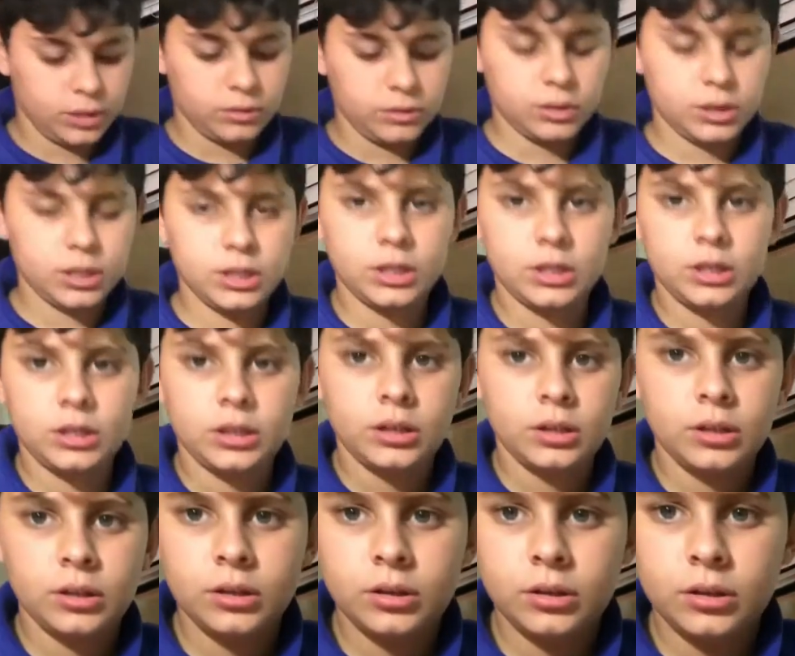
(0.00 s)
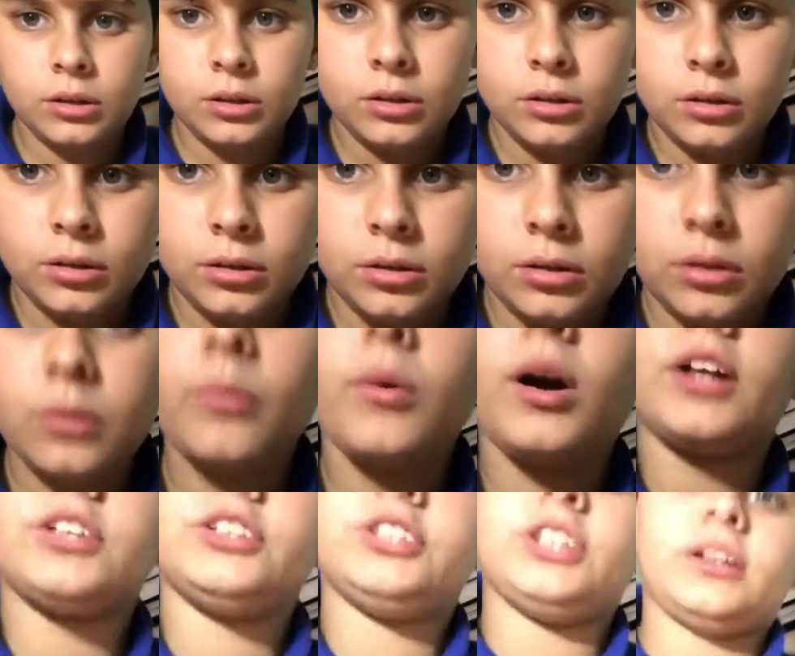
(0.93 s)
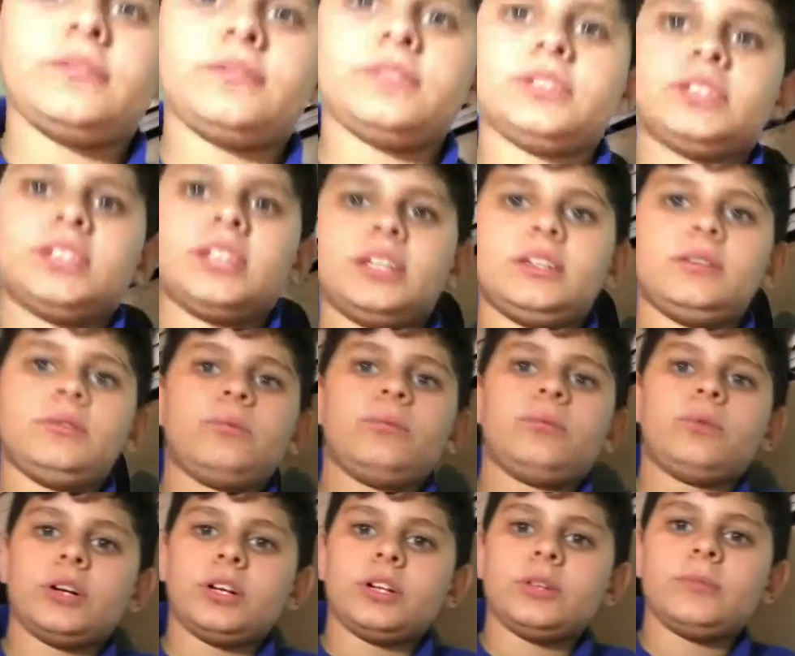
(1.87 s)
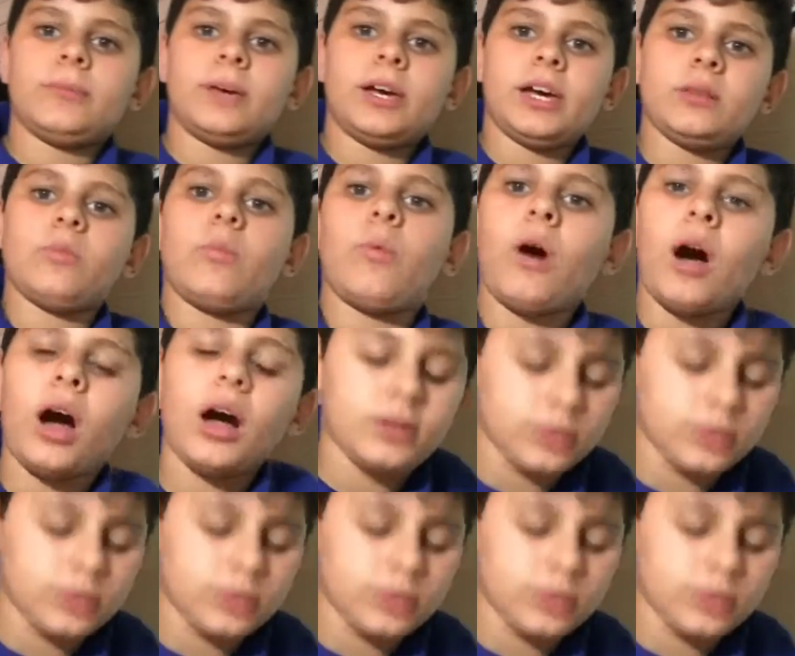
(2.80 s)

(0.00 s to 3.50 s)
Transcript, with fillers: Okay, look. You can't control my mouth. Man, what?